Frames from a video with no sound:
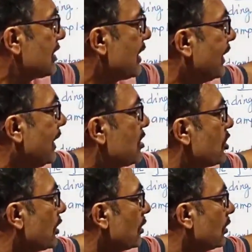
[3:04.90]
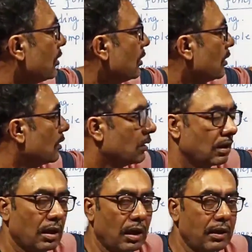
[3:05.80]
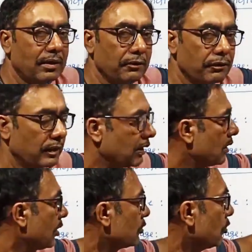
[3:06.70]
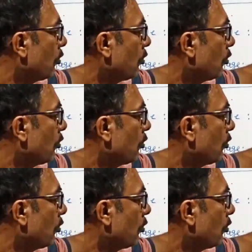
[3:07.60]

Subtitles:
signature are different. So